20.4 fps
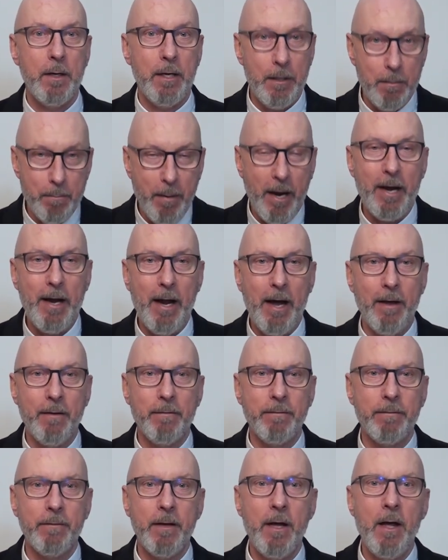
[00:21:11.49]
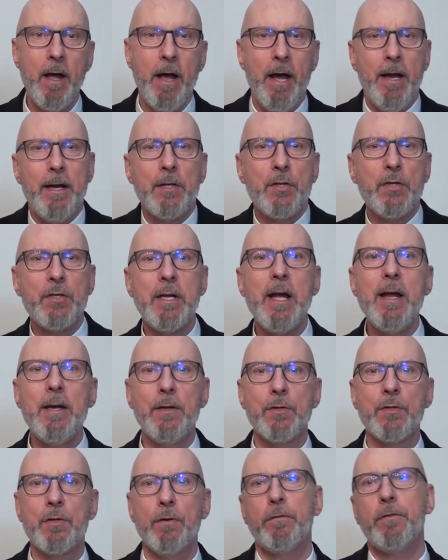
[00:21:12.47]
in my life and a
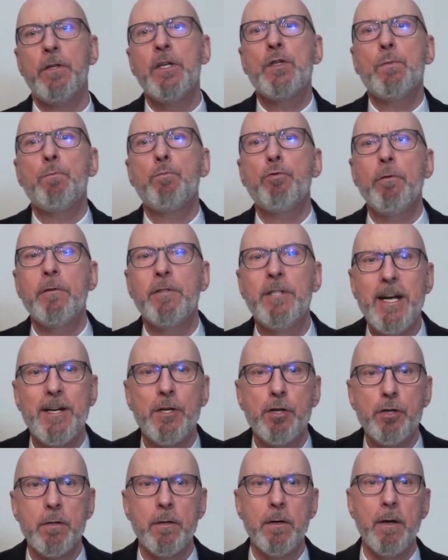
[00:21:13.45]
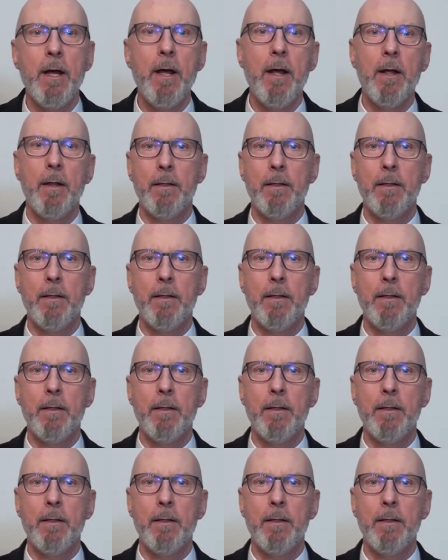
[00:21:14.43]
sense of His protection